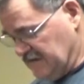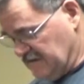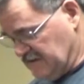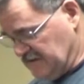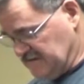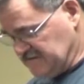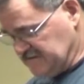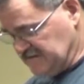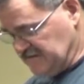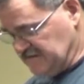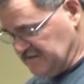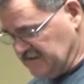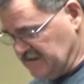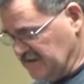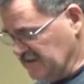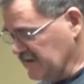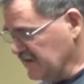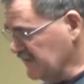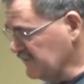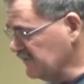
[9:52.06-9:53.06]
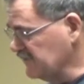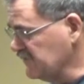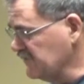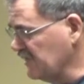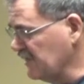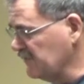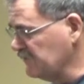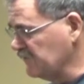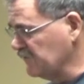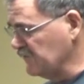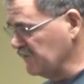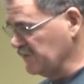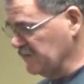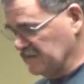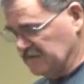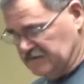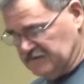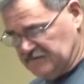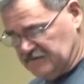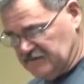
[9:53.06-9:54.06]
They said they didn't have a job for
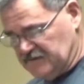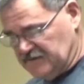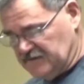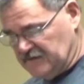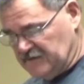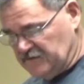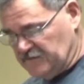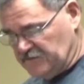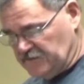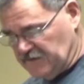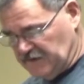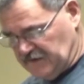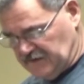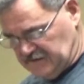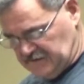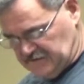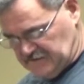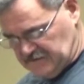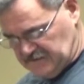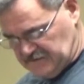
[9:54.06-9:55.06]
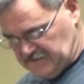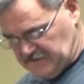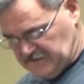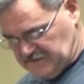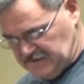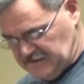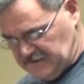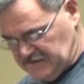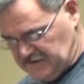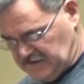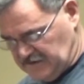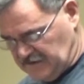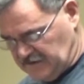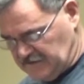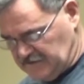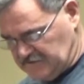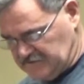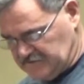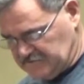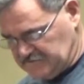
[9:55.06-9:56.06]
me. But the
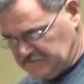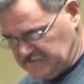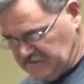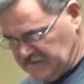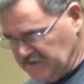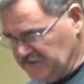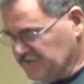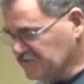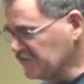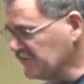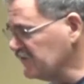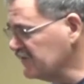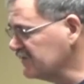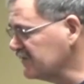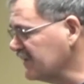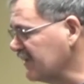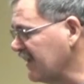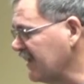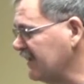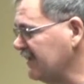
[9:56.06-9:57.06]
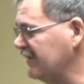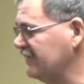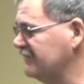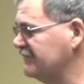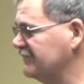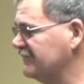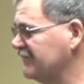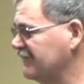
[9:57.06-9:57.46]
insurance lady